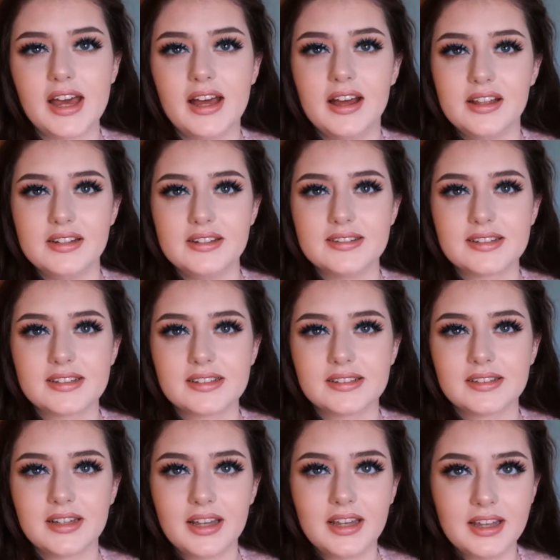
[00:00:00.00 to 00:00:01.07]
And
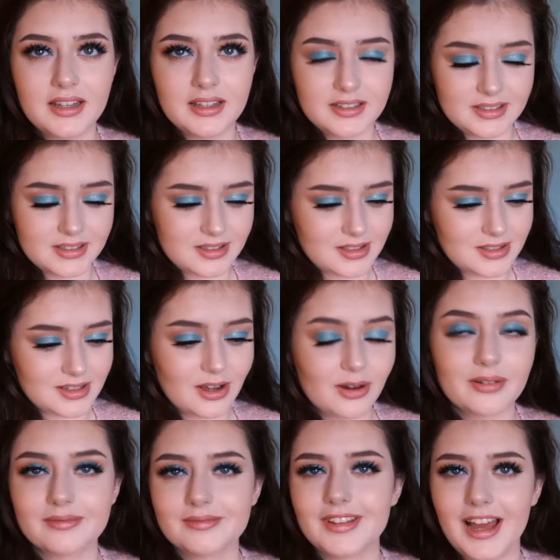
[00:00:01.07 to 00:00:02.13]

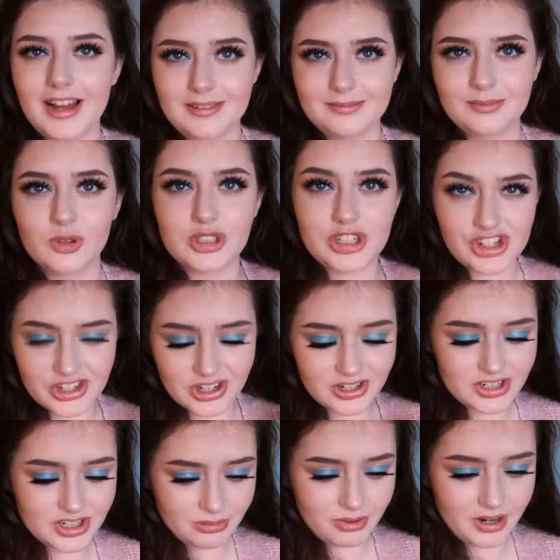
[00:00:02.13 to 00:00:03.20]
so yeah, we're just
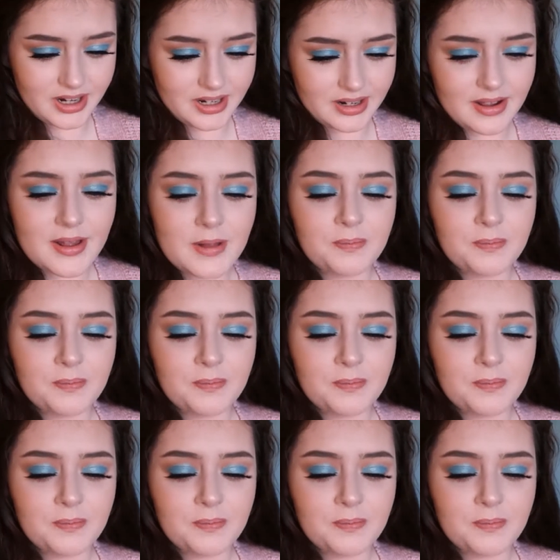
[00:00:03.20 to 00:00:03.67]
going to jump right in.